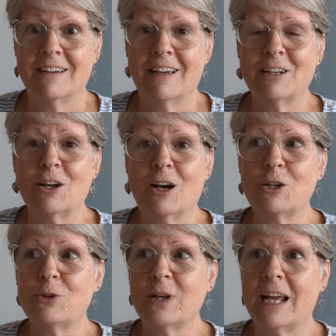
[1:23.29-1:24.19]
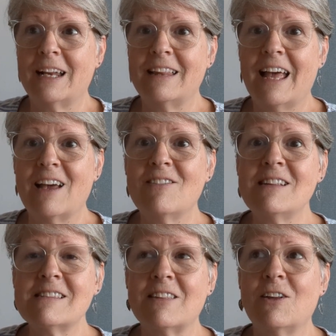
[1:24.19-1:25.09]
And God created the
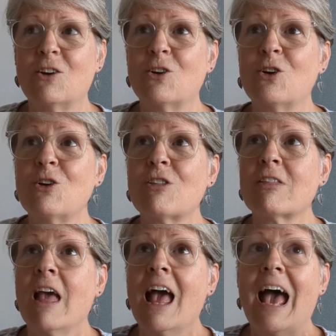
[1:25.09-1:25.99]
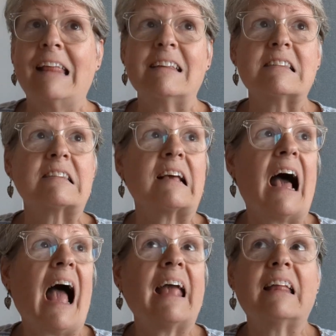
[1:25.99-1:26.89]
heavens and the earth and the
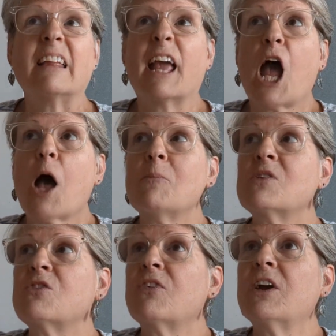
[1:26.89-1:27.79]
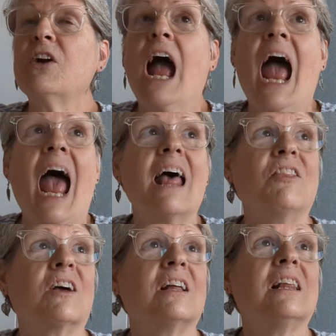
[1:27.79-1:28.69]
sky and the atmosphere and
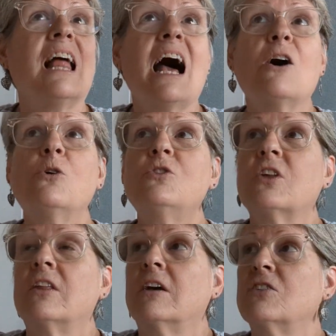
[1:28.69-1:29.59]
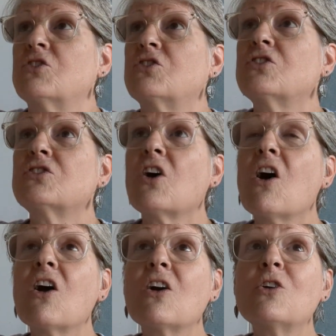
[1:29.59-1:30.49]
the clouds and the
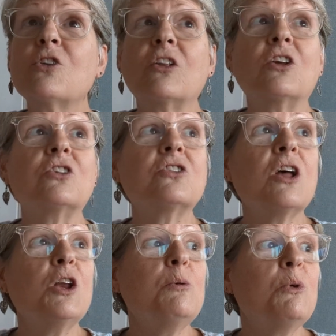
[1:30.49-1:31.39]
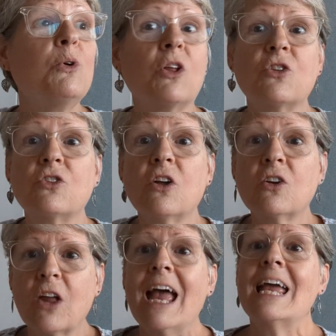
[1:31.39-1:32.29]
stars and the sun, moon, and
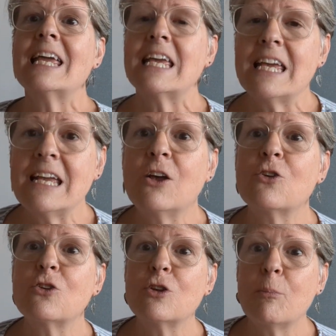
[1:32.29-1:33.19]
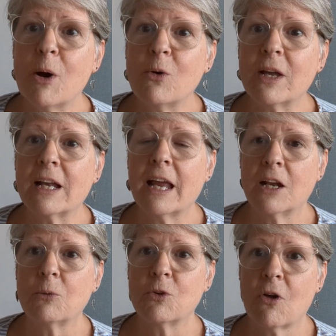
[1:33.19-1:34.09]
stars. He spoke it and
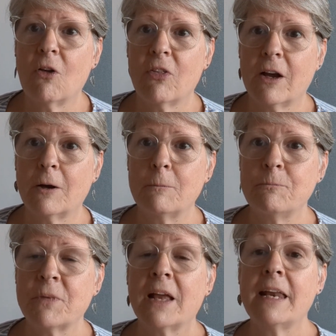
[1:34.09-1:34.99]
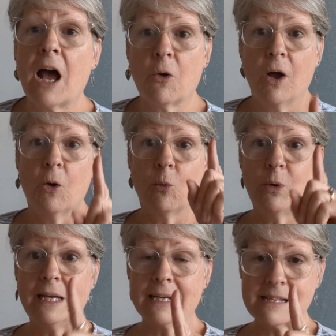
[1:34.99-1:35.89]
it was all there. Now,
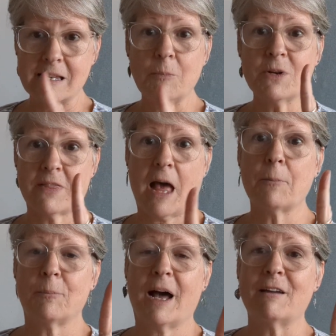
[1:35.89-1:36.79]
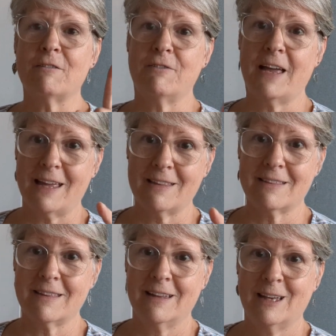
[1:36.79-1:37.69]
we accept that by
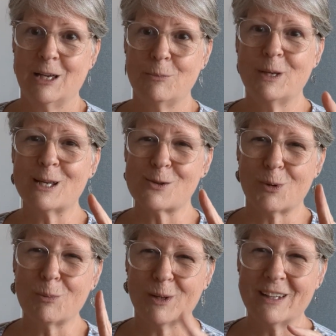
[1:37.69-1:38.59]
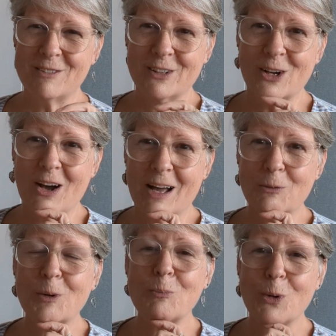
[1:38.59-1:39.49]
faith because we believe in God.
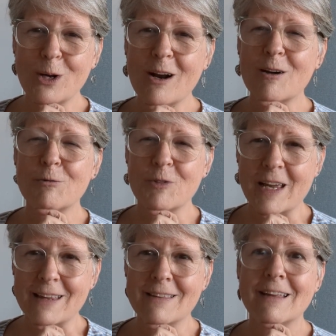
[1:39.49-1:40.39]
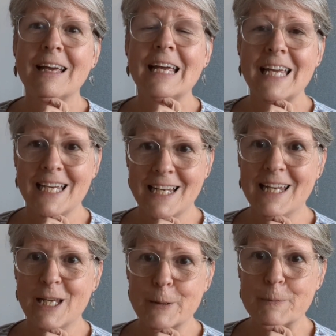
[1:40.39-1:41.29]
We put our faith in
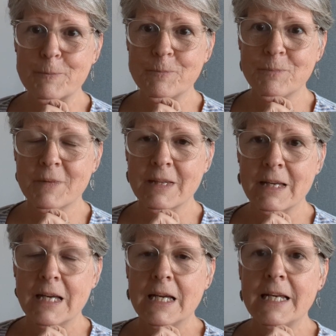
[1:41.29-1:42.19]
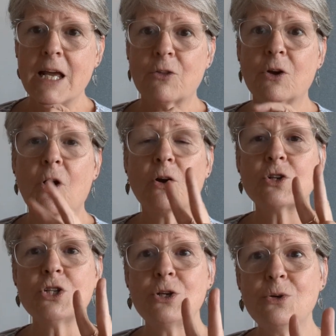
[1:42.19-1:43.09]
Him. Now, there are
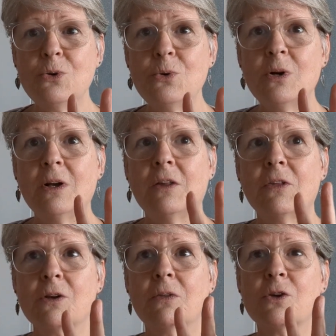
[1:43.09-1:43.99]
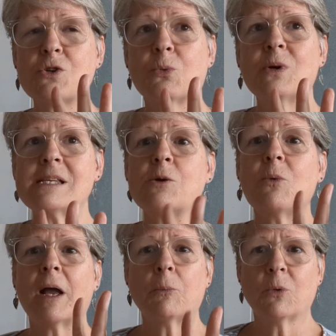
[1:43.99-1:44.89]
there's a reason
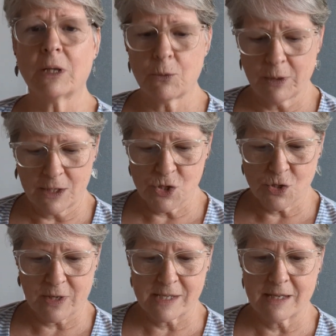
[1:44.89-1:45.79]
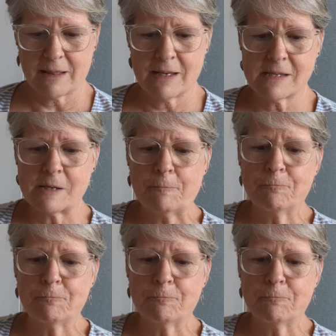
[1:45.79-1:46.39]
why I'm really, really stressing this.